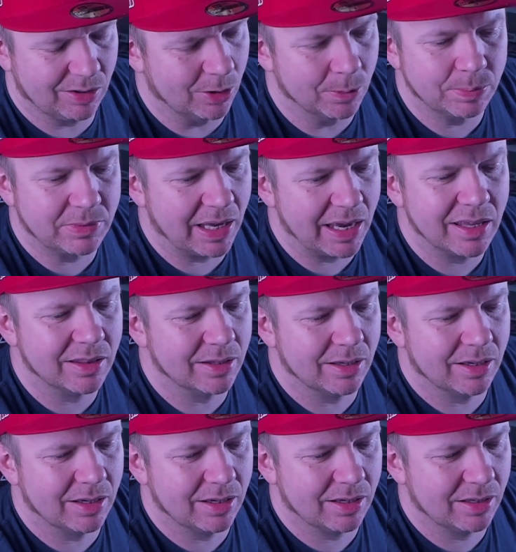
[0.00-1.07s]
update
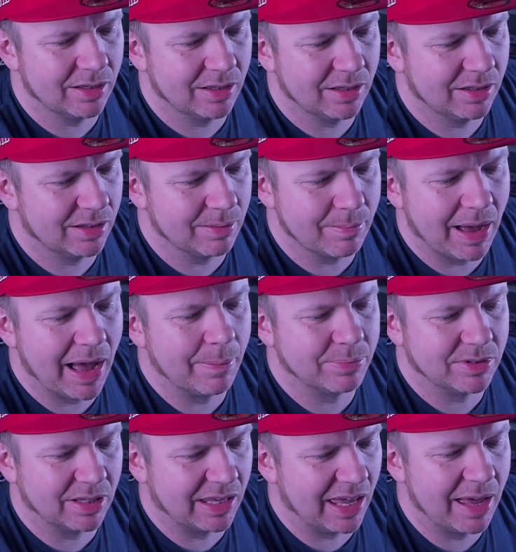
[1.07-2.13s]
the maps,
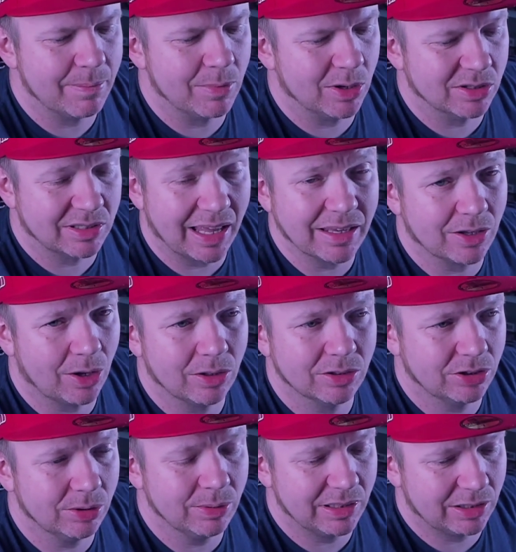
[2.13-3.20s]
the game modes, like Call of
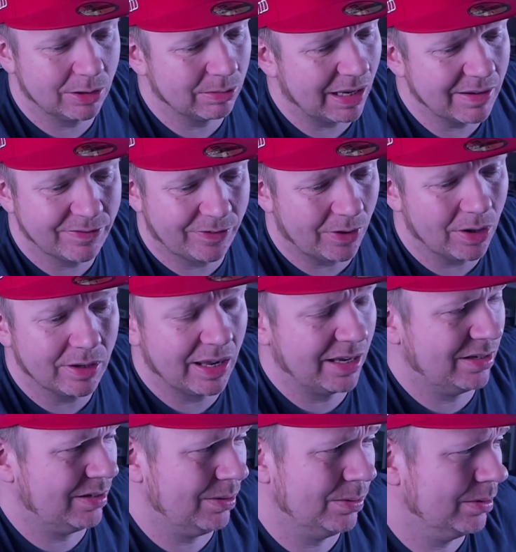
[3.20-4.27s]
Duty do, like Fortnite
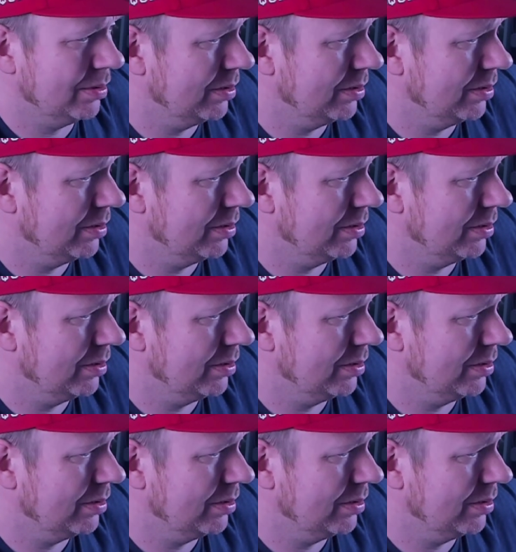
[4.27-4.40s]
do.